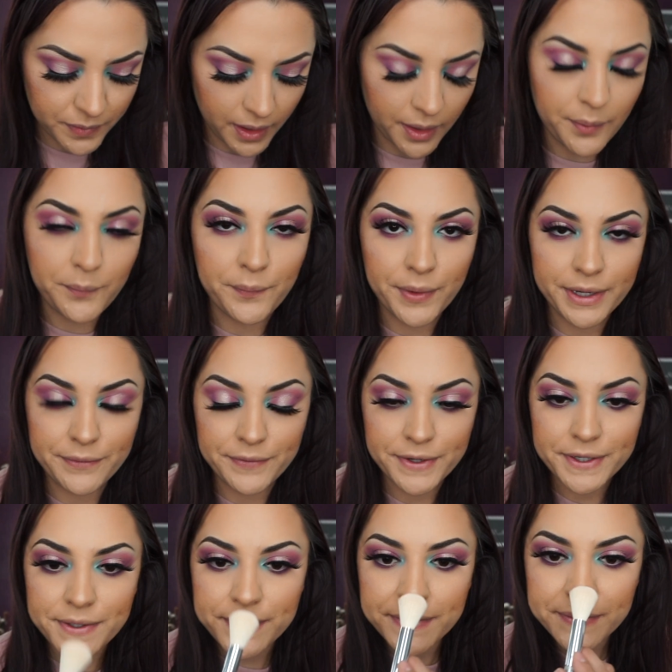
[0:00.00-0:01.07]
whatever,
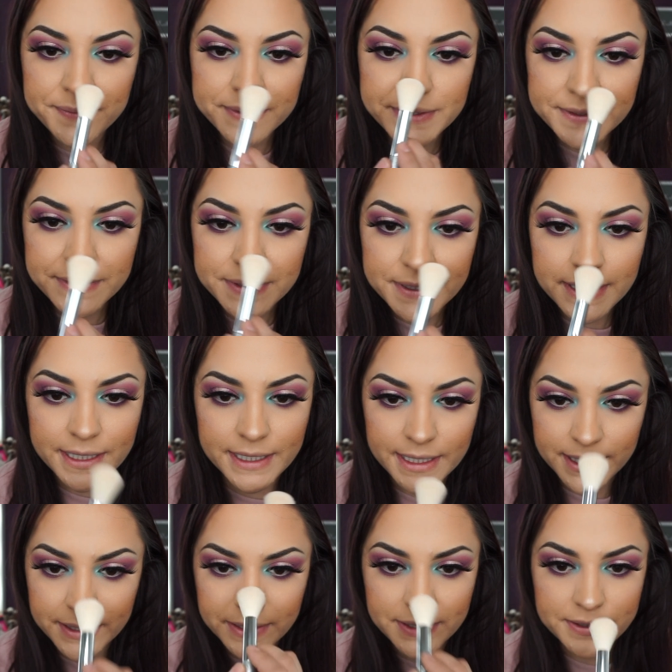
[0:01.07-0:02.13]
we still need
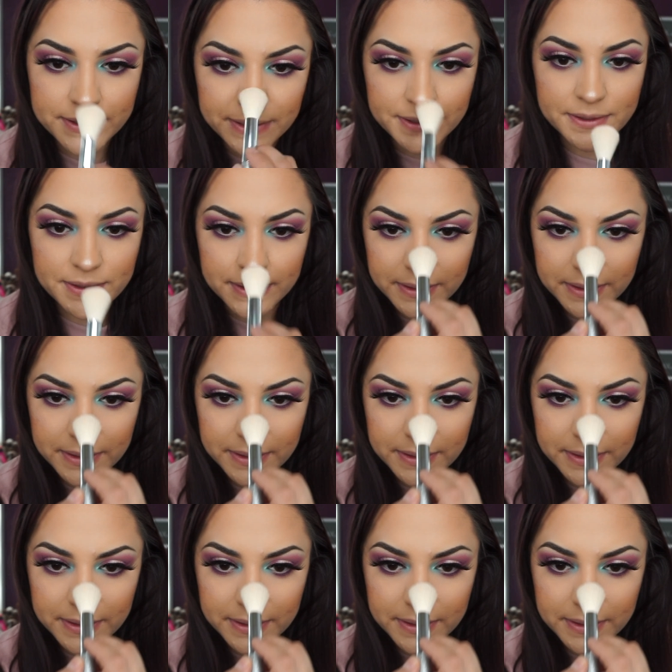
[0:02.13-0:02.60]
highlighter. So